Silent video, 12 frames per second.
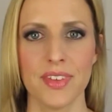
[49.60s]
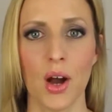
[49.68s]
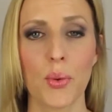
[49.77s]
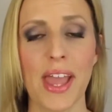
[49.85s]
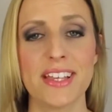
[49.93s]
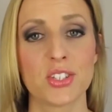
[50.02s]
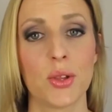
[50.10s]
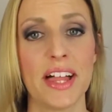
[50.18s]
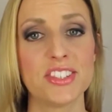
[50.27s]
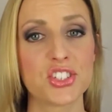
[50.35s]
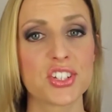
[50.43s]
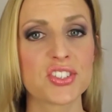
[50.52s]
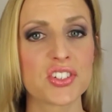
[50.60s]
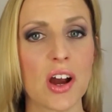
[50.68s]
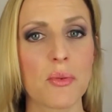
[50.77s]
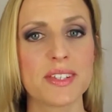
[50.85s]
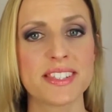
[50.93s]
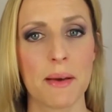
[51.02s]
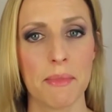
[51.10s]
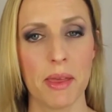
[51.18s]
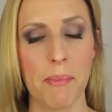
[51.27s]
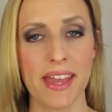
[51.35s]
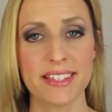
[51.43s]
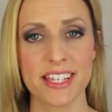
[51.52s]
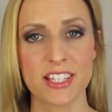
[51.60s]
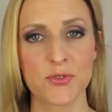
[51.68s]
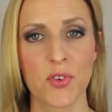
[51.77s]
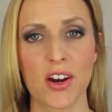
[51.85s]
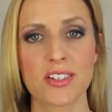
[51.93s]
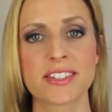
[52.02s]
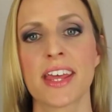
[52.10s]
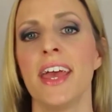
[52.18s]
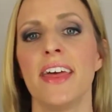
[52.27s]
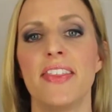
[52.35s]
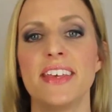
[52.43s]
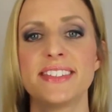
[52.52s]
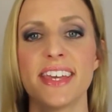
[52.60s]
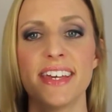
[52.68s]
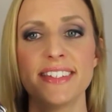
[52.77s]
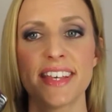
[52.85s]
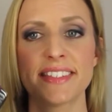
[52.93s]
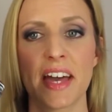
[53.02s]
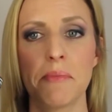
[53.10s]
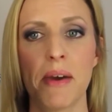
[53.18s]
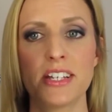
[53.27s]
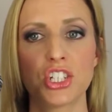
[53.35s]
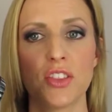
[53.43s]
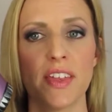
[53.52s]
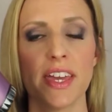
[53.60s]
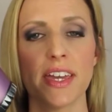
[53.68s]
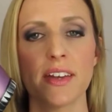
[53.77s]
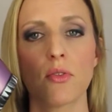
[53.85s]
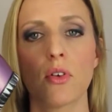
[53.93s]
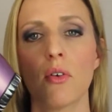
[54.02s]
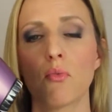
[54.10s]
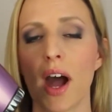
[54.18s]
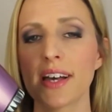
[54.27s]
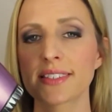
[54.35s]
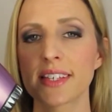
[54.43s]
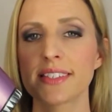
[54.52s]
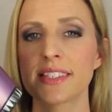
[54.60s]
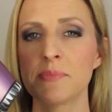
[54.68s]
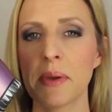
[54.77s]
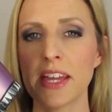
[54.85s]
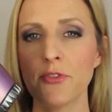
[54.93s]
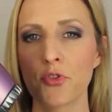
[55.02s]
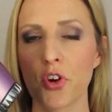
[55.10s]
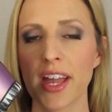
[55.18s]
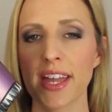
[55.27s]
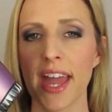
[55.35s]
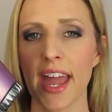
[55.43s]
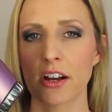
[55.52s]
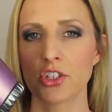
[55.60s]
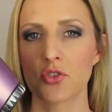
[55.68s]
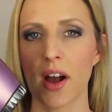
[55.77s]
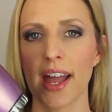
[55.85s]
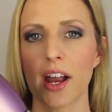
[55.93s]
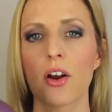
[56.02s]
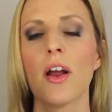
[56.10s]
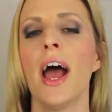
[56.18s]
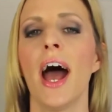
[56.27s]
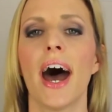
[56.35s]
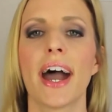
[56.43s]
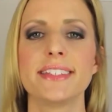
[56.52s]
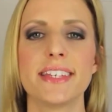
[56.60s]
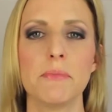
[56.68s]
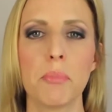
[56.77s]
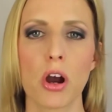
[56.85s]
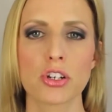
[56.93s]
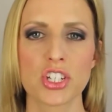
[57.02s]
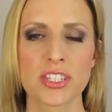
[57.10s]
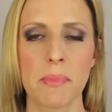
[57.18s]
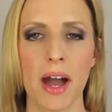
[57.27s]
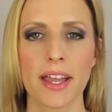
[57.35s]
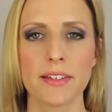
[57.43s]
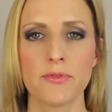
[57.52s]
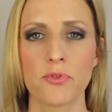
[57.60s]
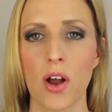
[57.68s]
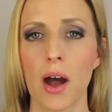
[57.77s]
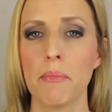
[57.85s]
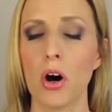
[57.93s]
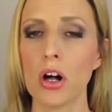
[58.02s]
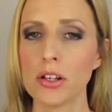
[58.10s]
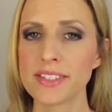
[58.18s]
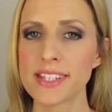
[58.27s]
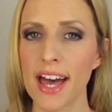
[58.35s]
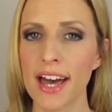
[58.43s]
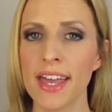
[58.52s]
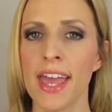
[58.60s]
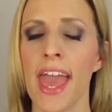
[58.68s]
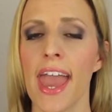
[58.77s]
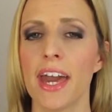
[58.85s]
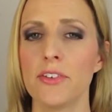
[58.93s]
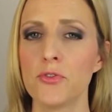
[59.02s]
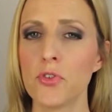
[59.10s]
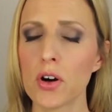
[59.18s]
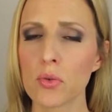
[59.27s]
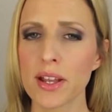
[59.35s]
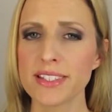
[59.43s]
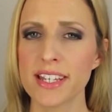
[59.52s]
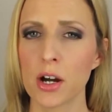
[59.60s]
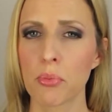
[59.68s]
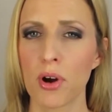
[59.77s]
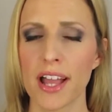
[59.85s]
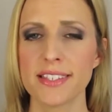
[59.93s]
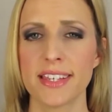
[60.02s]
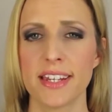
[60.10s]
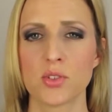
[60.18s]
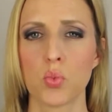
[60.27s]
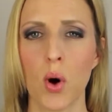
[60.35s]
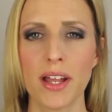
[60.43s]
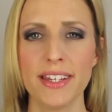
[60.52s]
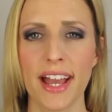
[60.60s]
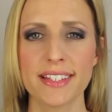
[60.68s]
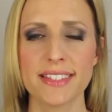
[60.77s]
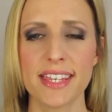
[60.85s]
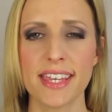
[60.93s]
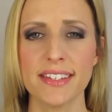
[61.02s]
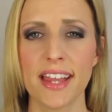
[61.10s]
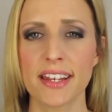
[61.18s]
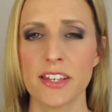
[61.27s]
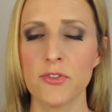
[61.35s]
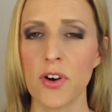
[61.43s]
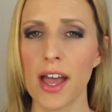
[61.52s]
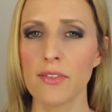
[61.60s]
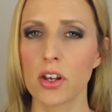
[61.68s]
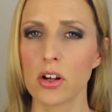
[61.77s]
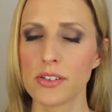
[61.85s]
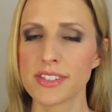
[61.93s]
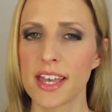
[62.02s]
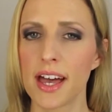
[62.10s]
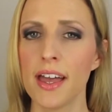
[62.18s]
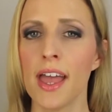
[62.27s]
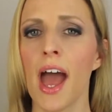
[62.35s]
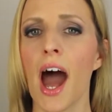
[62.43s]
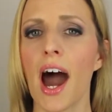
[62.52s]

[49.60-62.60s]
Okay, so let's just start with some of the basics first. This is, as I mentioned, the Rusk Speed Freak hair dryer. I did purchase mine from Ulta. At full retail price it is $119.95 at Ulta.